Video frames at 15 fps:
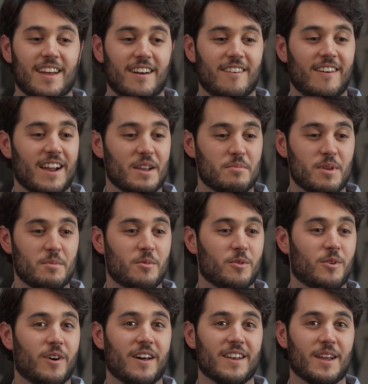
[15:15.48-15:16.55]
a lot of
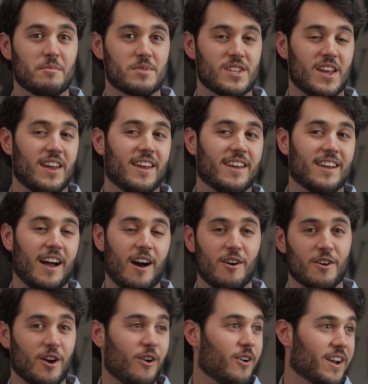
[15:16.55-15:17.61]
people will end up saying
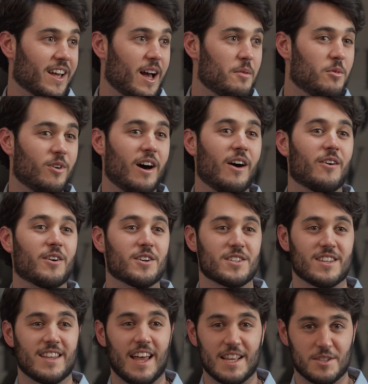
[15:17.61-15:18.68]
I'll go in a couple hours,
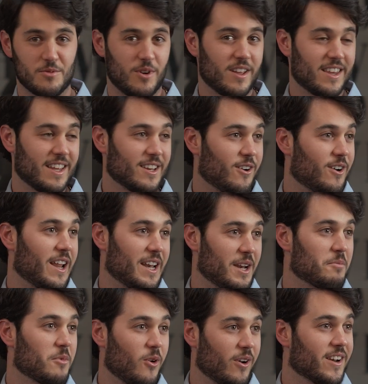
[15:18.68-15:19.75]
and that's why they don't end
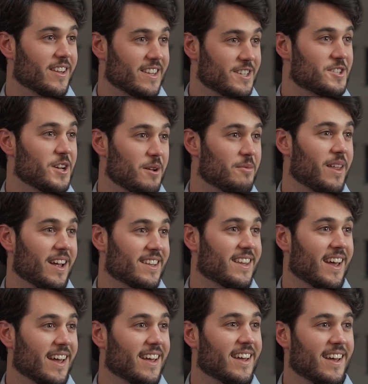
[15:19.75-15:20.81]
up going to the gym that
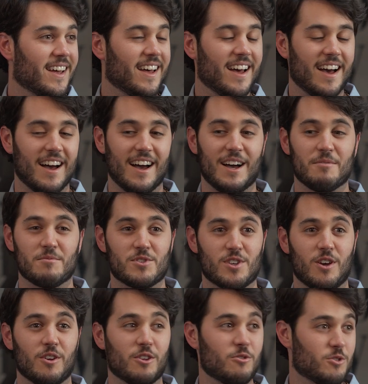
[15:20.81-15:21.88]
day.
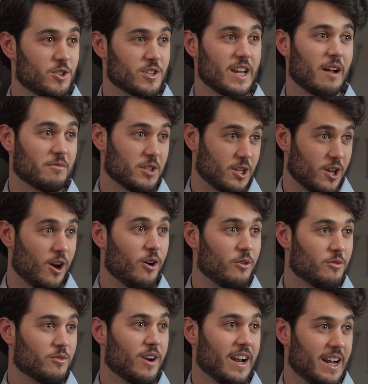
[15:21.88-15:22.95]
So you just have to
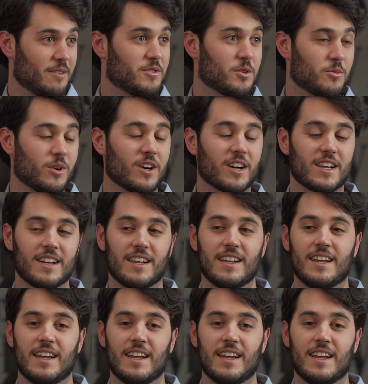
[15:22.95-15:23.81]
go right after work,